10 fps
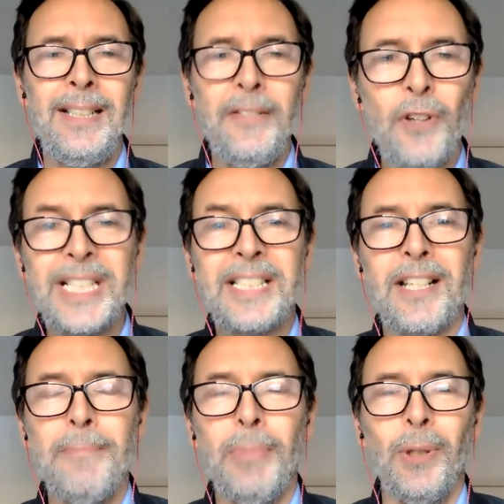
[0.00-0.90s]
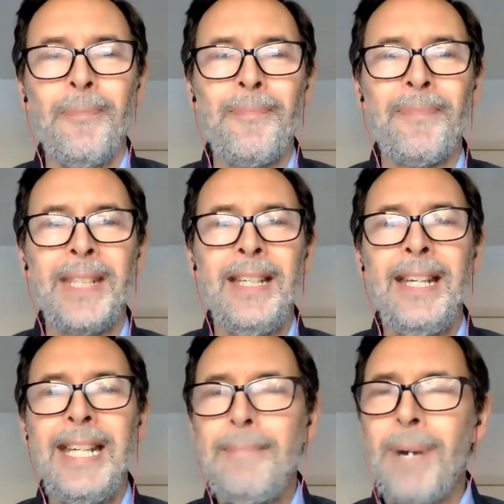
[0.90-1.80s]
For example,
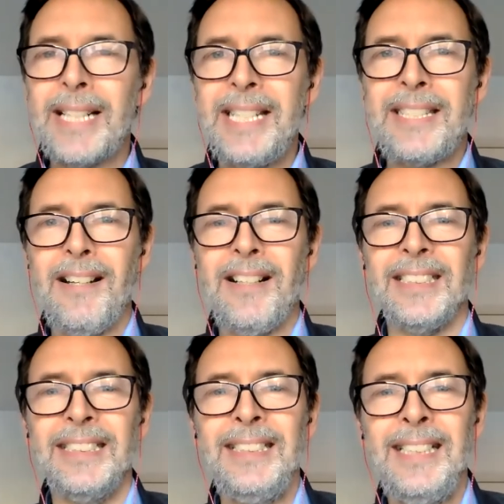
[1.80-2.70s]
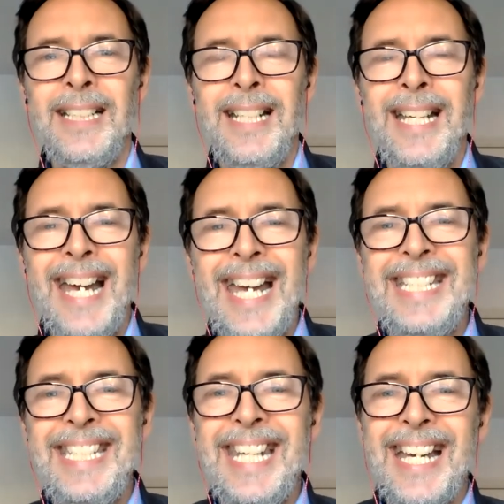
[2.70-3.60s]
in Pakistan,
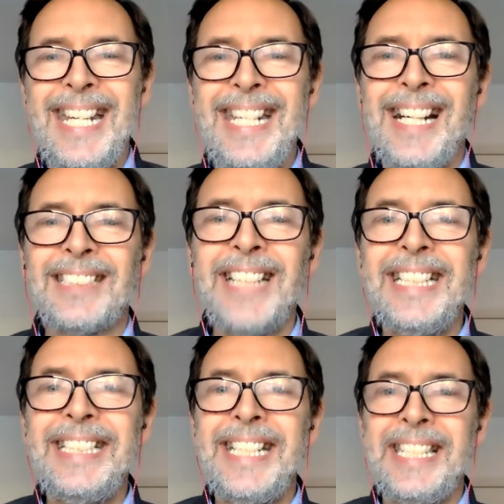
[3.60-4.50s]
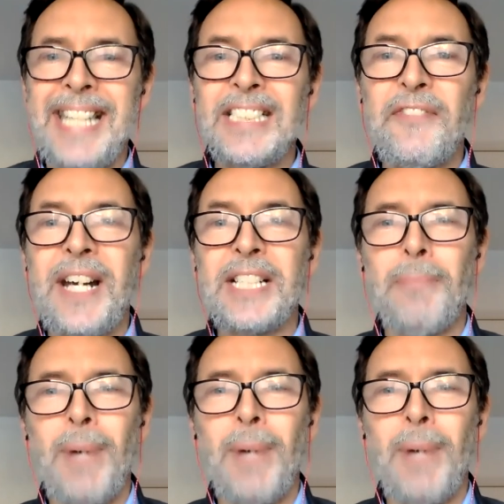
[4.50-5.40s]
ATA accredited Zarephath
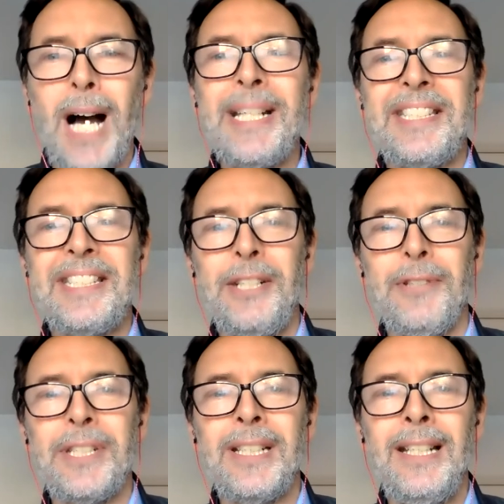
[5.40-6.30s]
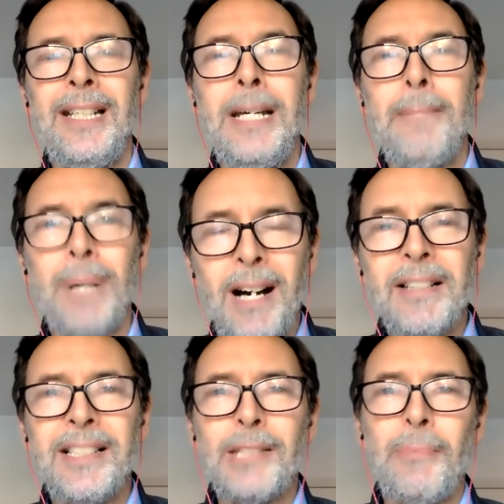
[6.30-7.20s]
Bible Institute
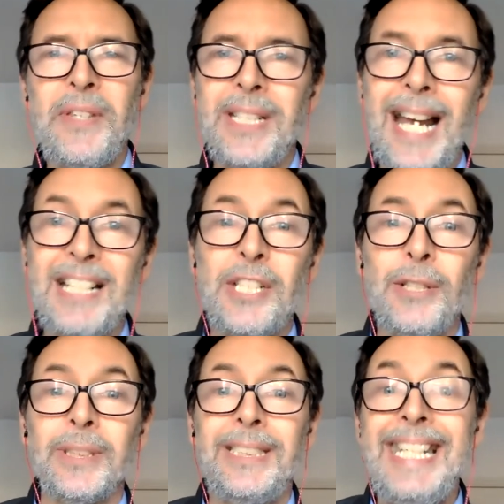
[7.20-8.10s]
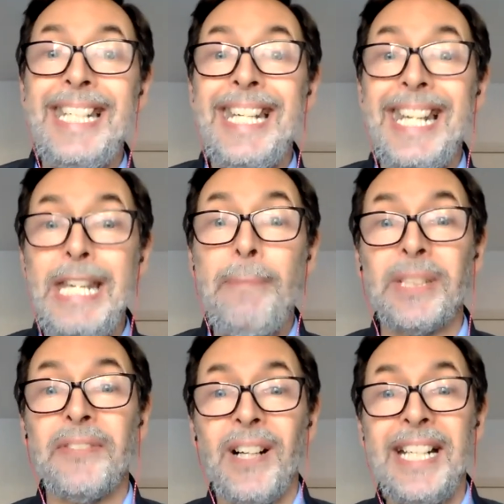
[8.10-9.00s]
partners with the national TEE
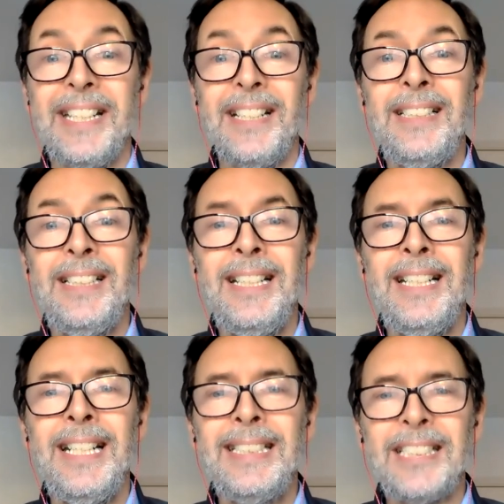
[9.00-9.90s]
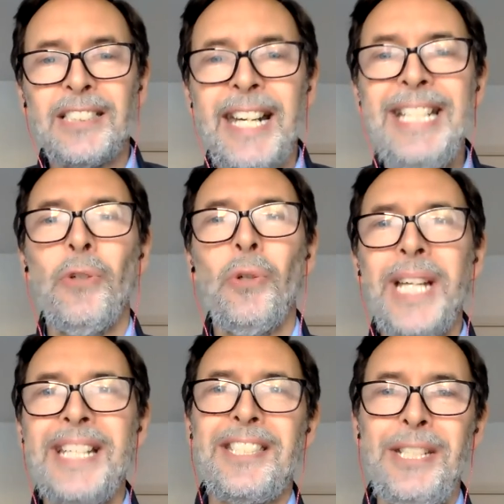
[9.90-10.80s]
provider to train all
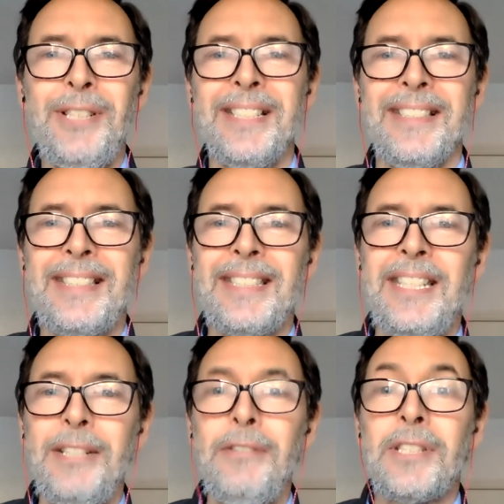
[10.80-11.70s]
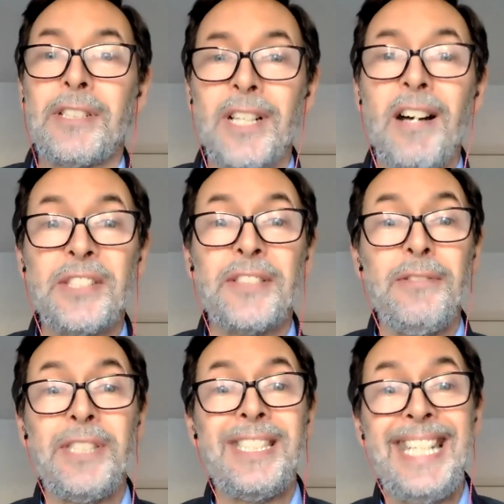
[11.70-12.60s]
their students to use
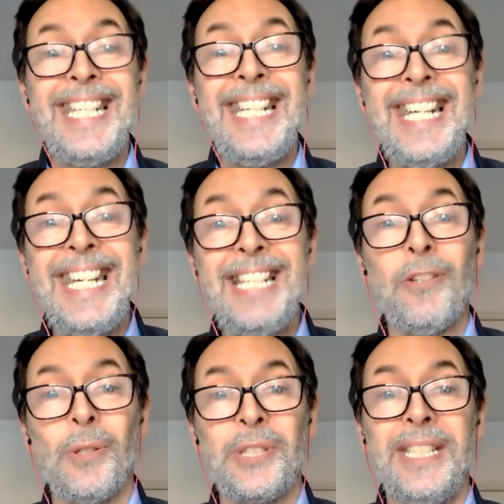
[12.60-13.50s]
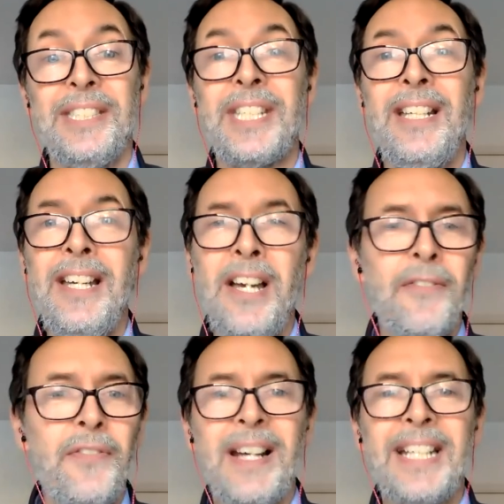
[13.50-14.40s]
grassroots TEE courses,
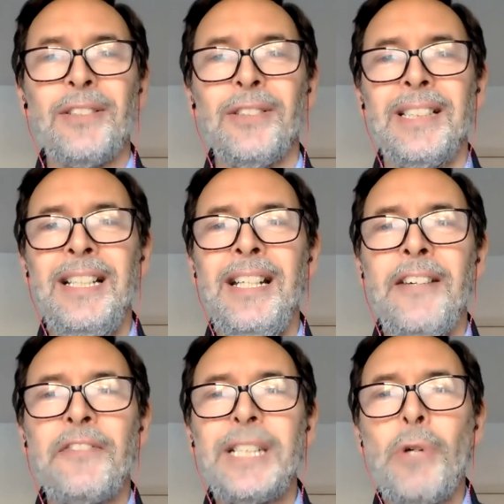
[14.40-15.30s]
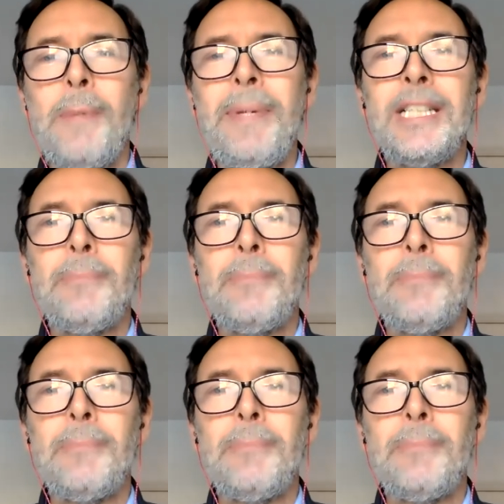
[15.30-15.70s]
vital for equipping the